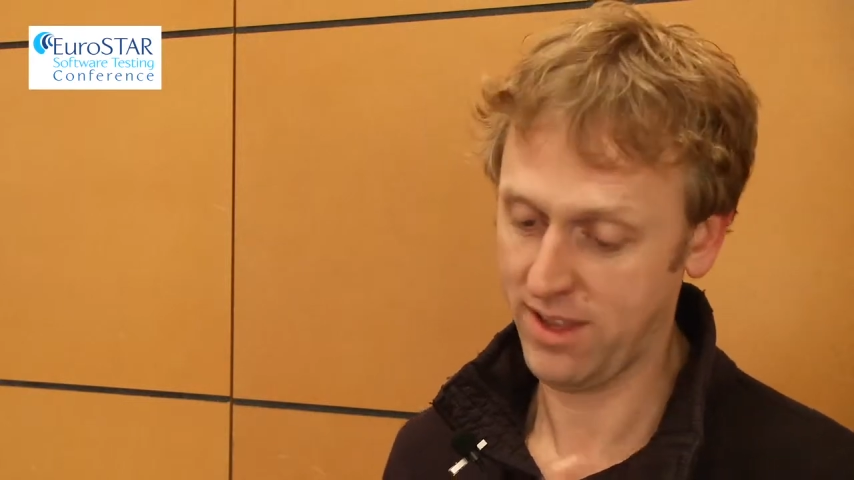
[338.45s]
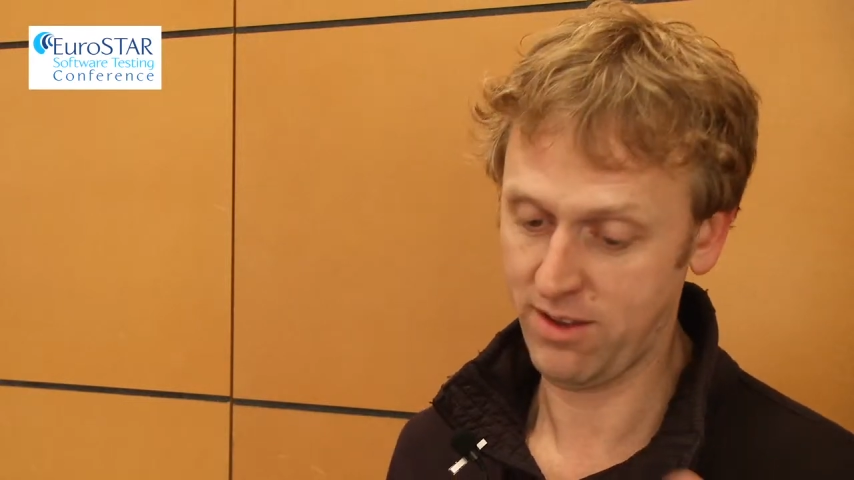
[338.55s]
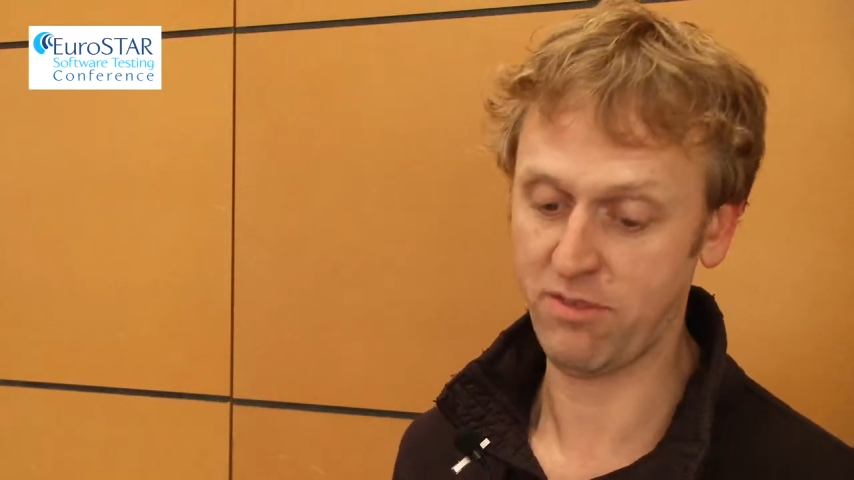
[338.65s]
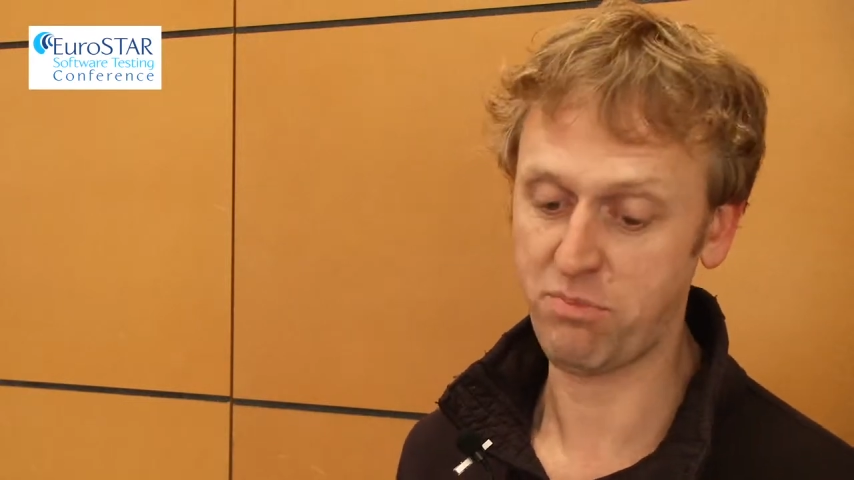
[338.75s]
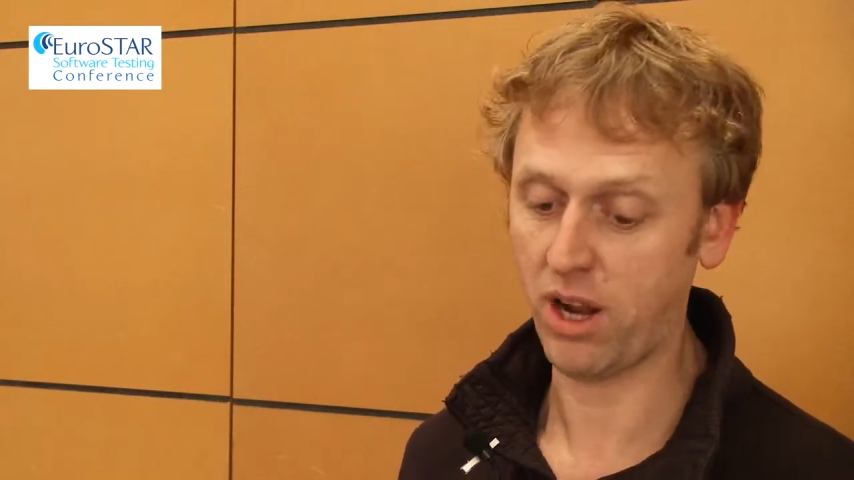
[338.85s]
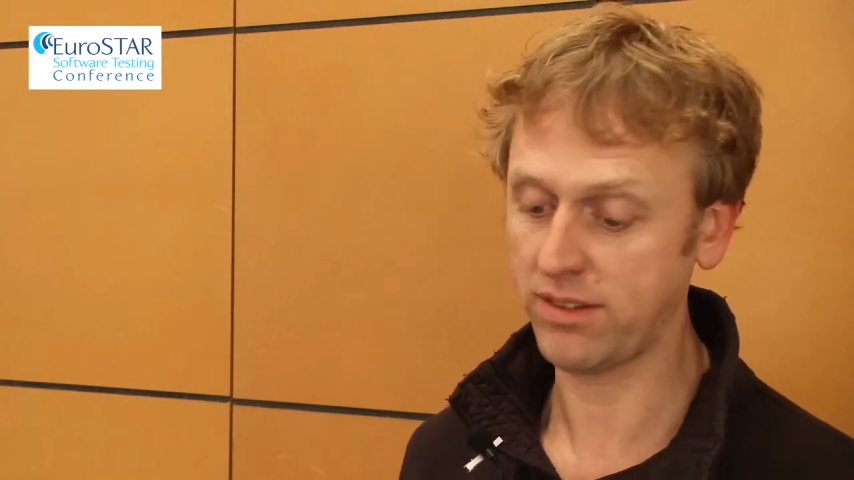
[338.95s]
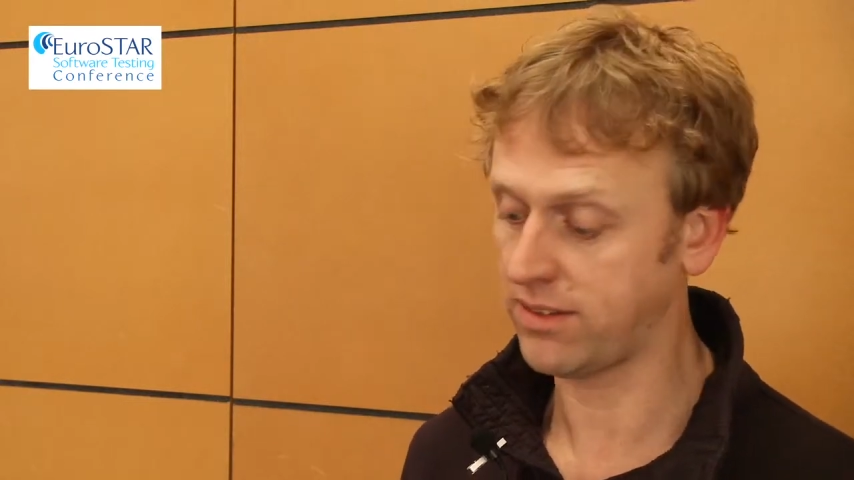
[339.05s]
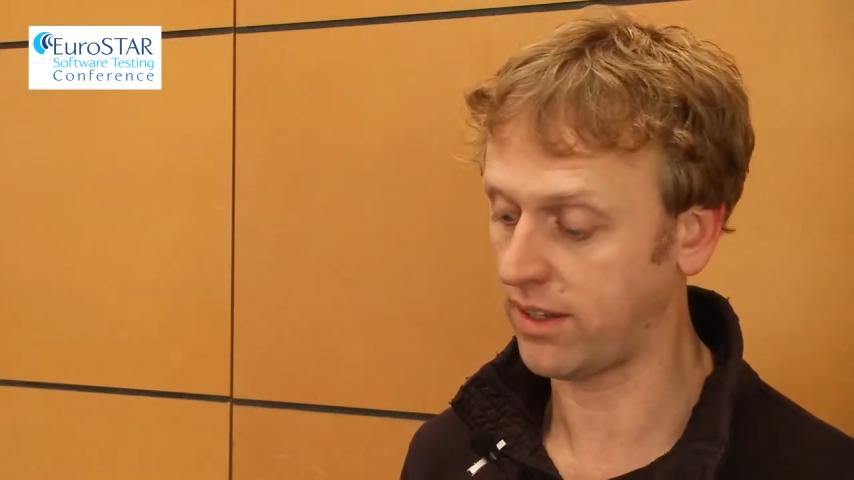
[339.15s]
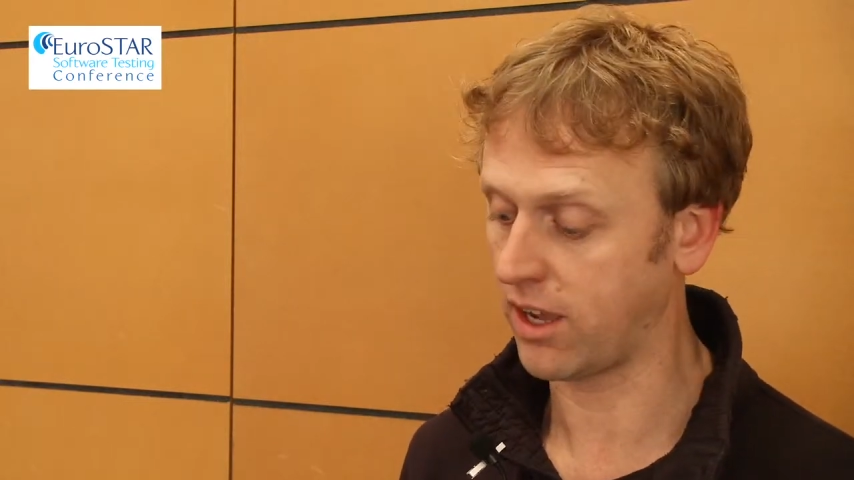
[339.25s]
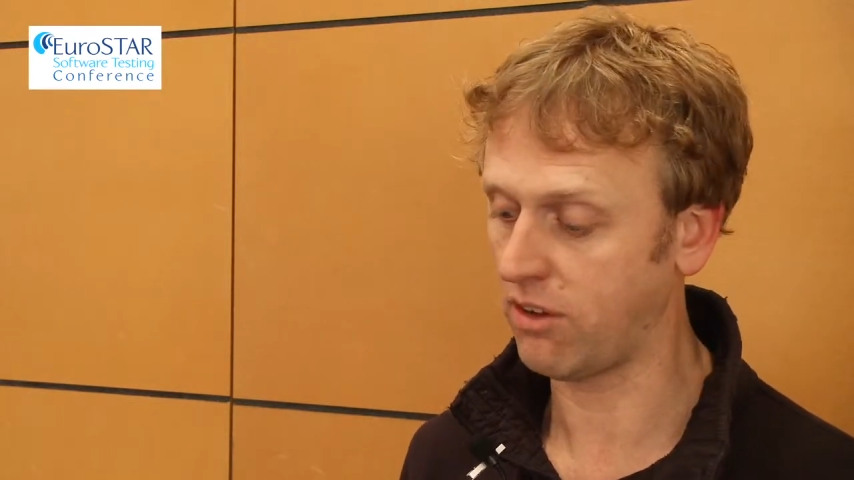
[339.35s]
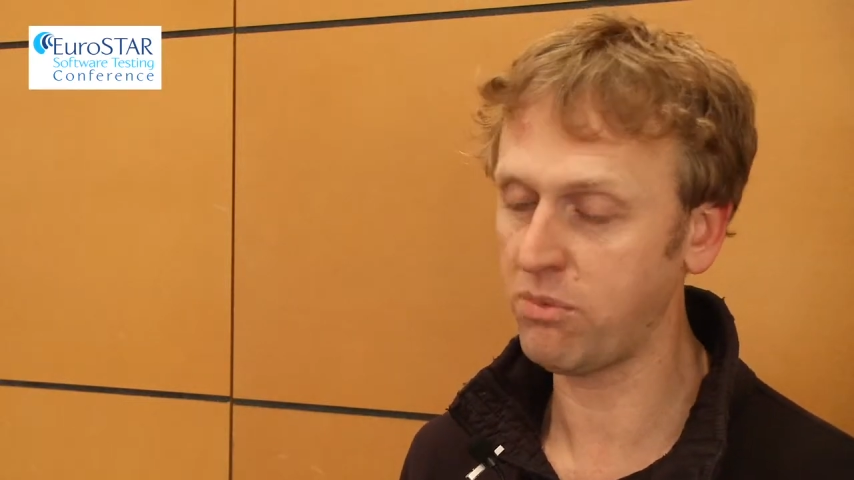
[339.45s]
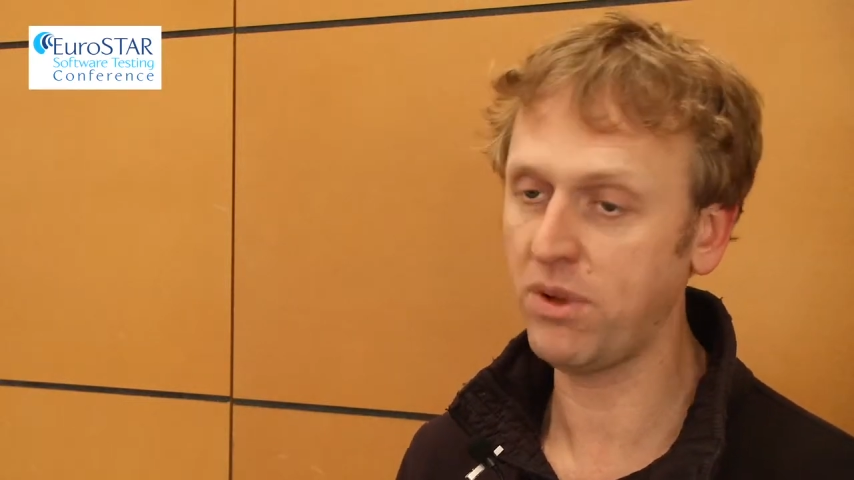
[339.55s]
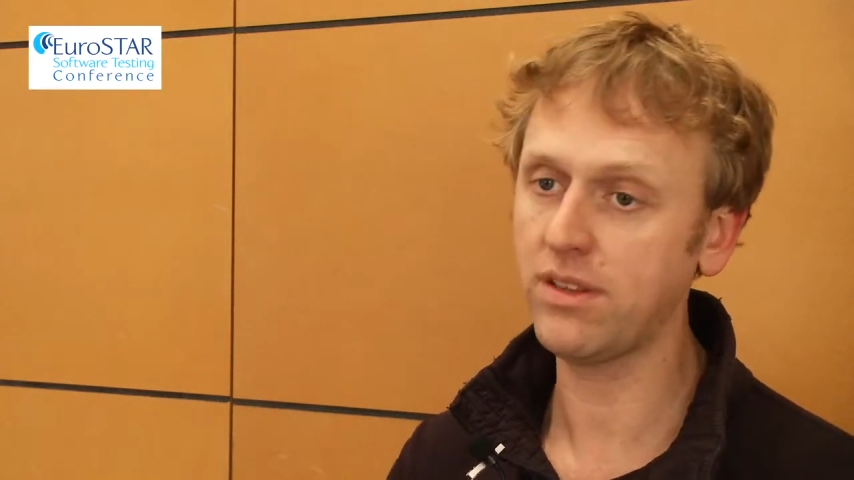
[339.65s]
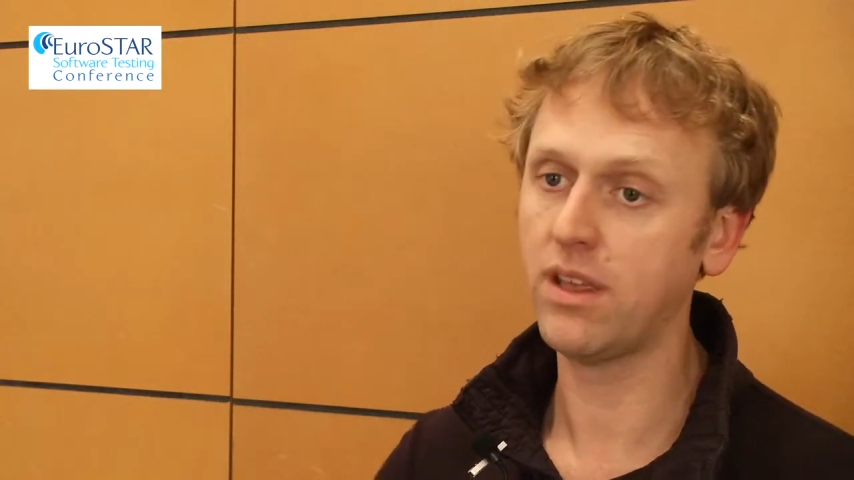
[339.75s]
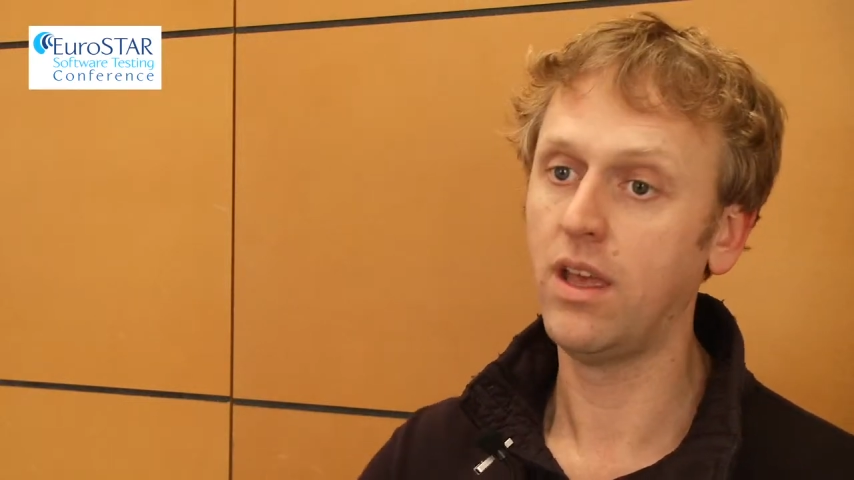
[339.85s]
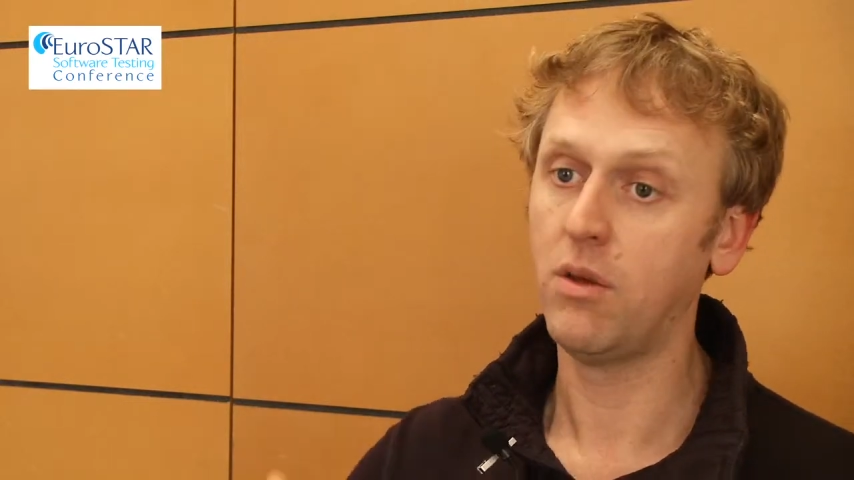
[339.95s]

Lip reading: you have parties in the government,